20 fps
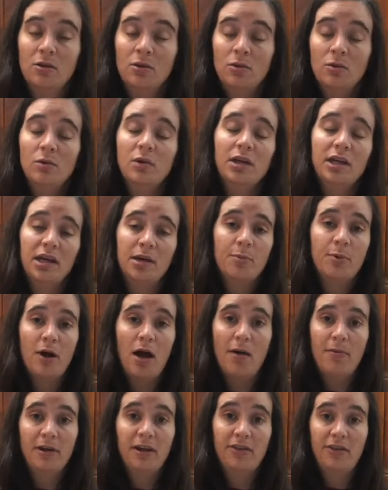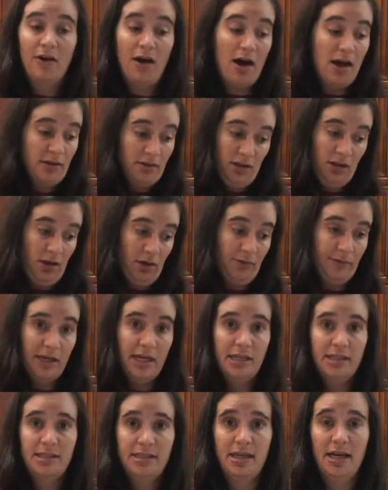Well, he probably thought,
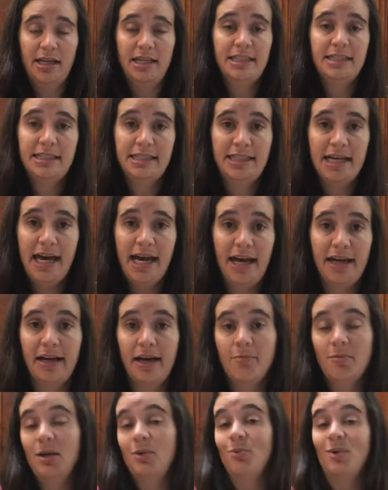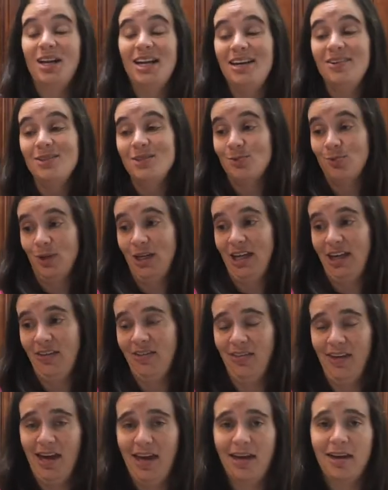his son is dead. I mean, what else would he
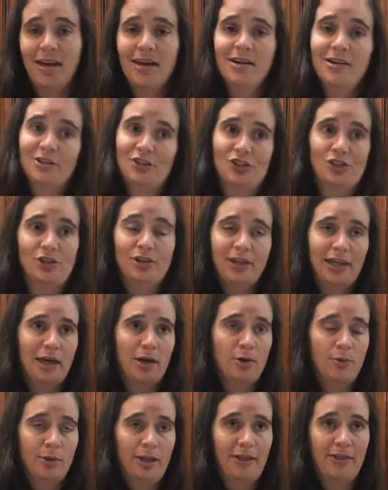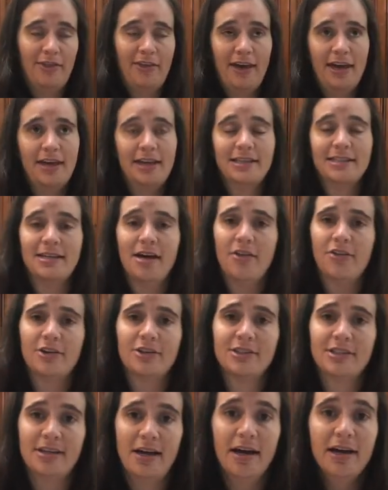think? Surely he wouldn't think his other
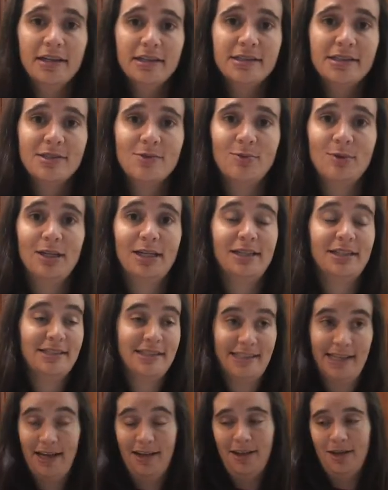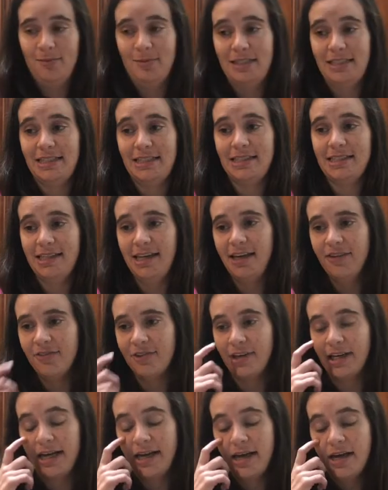sons would sell him into
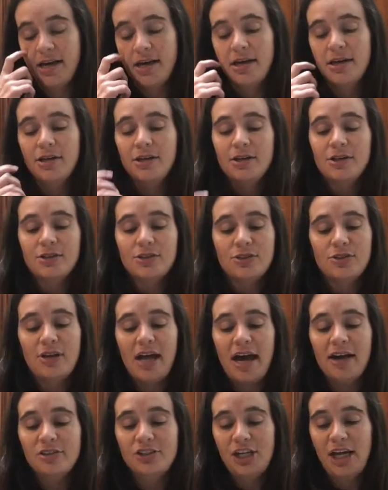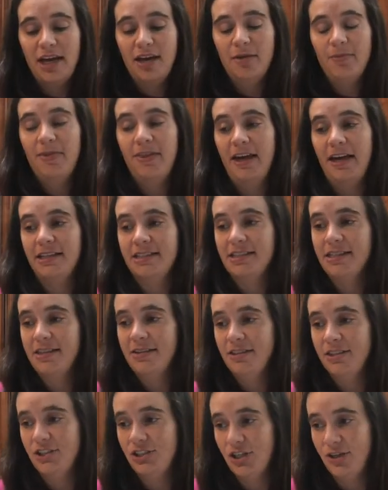slavery. So now Jacob thinks
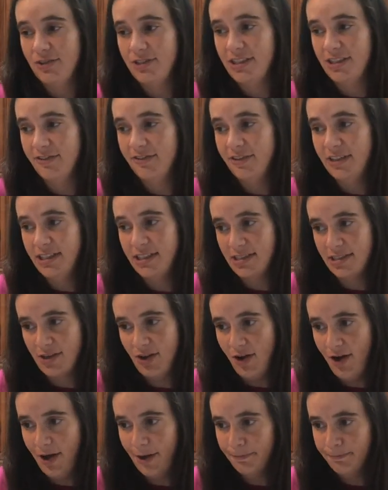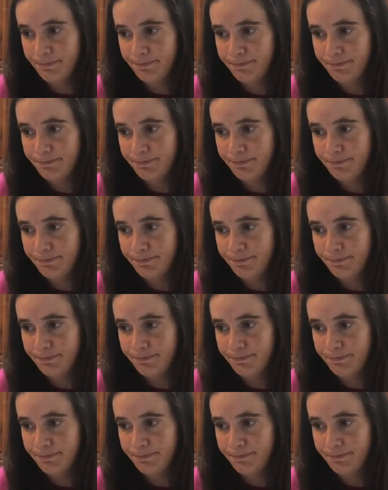that Joseph is gone.